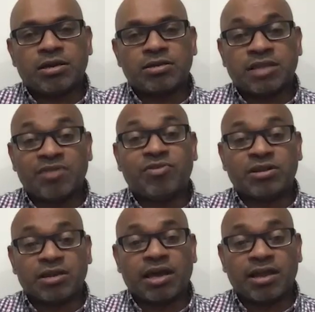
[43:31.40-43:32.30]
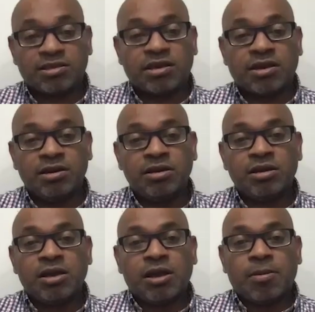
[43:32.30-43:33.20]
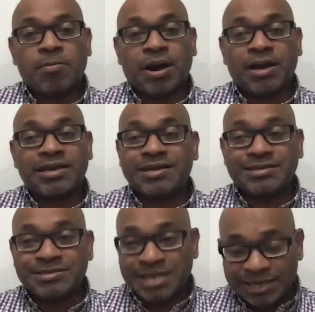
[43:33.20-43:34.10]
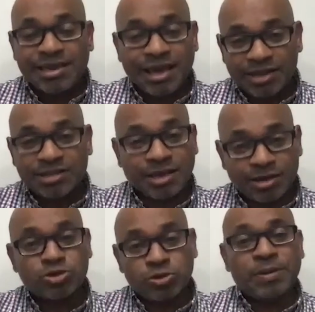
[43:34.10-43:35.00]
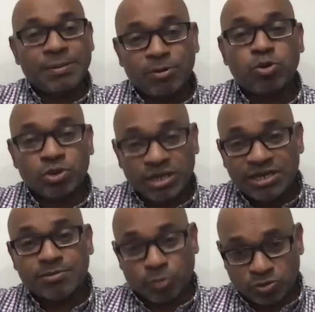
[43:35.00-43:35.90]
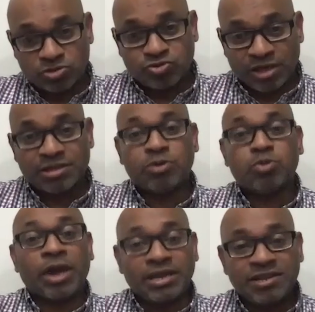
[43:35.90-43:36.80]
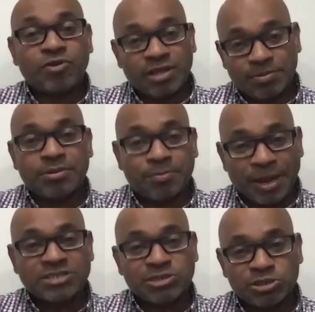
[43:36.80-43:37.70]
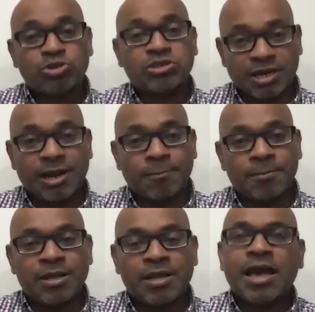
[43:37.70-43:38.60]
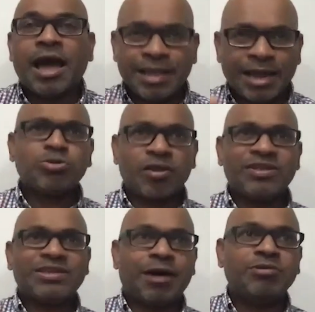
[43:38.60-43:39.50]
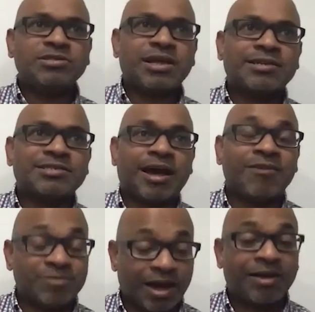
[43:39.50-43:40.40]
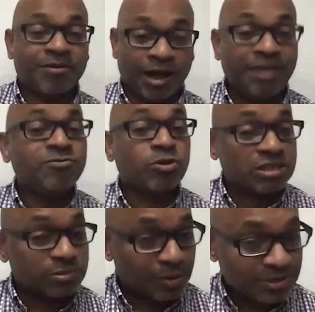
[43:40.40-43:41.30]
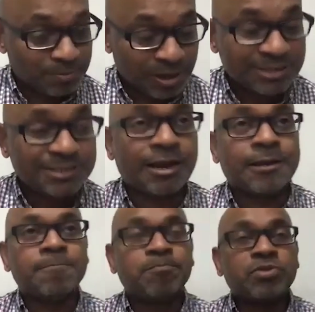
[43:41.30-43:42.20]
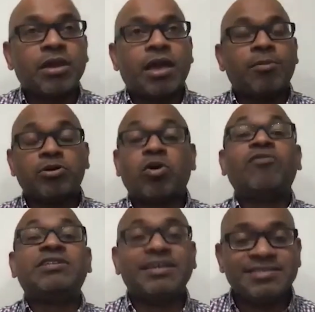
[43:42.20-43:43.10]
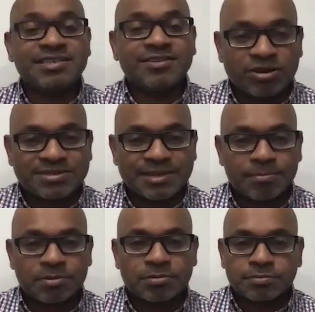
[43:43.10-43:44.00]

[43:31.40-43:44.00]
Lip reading: deliver healthcare by taking healthcare to the people who need it most rather than waiting for the patients to turn up. And that's one of the downsides I've noticed most personally about COVID testing, for example.